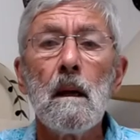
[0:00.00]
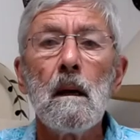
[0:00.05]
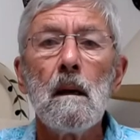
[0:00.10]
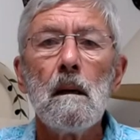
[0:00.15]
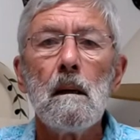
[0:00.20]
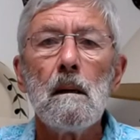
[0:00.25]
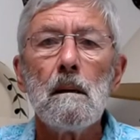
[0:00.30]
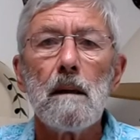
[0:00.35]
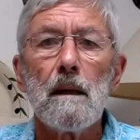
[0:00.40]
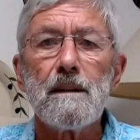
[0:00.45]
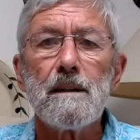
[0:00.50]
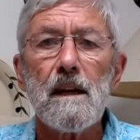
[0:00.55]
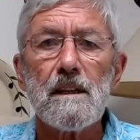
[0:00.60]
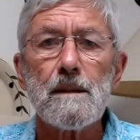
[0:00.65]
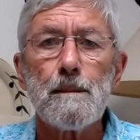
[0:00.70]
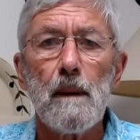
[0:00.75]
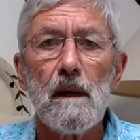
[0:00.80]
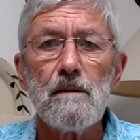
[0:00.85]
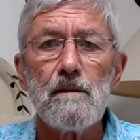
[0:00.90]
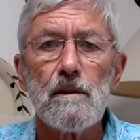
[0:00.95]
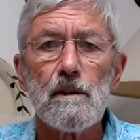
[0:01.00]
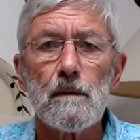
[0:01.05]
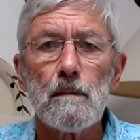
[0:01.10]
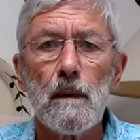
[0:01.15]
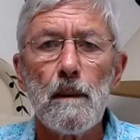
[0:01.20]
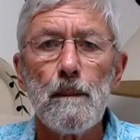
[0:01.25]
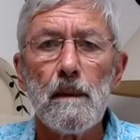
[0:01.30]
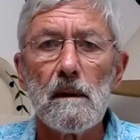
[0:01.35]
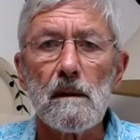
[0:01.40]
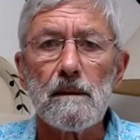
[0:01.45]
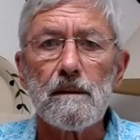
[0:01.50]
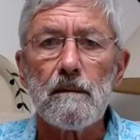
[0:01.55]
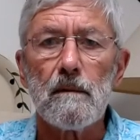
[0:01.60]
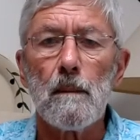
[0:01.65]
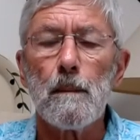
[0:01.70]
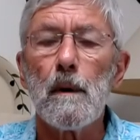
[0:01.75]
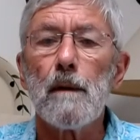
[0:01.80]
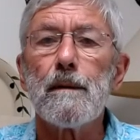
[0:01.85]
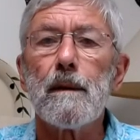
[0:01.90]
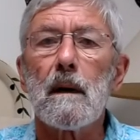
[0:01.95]
The test benches we built for
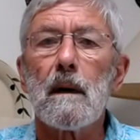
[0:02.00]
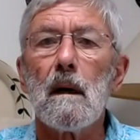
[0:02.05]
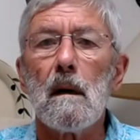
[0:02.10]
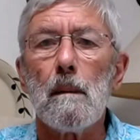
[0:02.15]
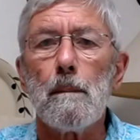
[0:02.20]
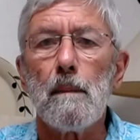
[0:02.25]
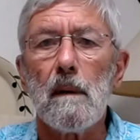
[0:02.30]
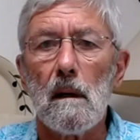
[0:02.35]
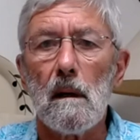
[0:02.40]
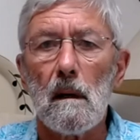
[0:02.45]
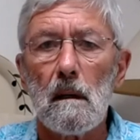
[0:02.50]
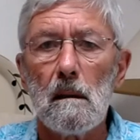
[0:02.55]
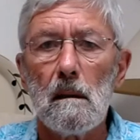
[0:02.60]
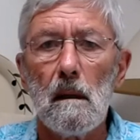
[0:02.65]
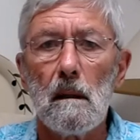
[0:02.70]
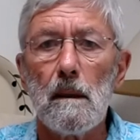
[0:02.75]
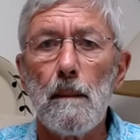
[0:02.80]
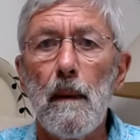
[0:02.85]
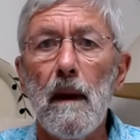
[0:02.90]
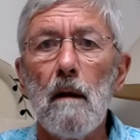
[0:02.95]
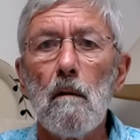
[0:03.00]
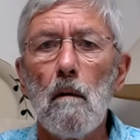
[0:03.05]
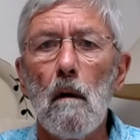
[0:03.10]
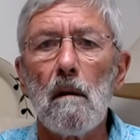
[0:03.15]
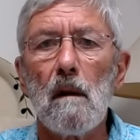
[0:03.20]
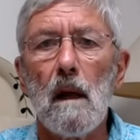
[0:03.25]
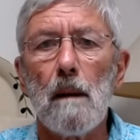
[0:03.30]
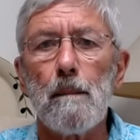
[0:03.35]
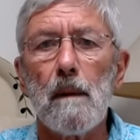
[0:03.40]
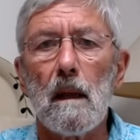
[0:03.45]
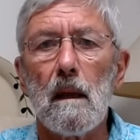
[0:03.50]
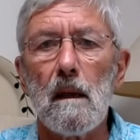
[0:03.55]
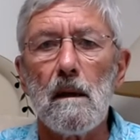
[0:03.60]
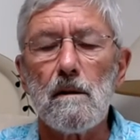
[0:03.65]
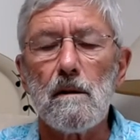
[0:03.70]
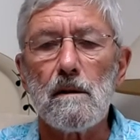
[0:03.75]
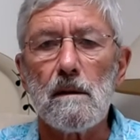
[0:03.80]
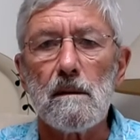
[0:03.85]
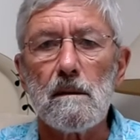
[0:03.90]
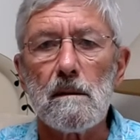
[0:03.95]
both the car park and payroll
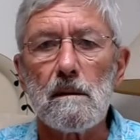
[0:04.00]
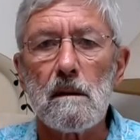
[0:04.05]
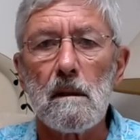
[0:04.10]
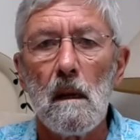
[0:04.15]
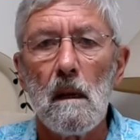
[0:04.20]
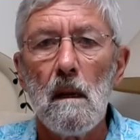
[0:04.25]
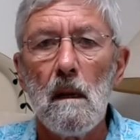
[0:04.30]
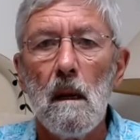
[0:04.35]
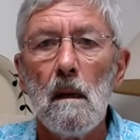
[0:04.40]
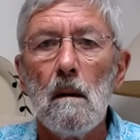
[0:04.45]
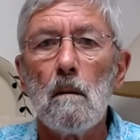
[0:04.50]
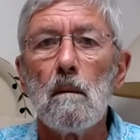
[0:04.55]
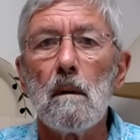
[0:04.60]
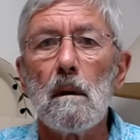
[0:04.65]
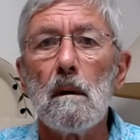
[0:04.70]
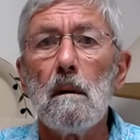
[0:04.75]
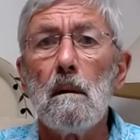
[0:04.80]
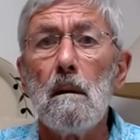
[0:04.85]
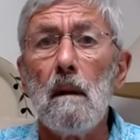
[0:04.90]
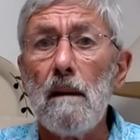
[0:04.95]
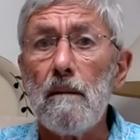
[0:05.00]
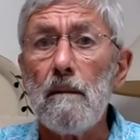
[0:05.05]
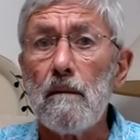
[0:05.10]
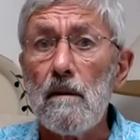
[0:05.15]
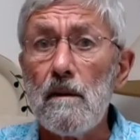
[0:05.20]
applications leverage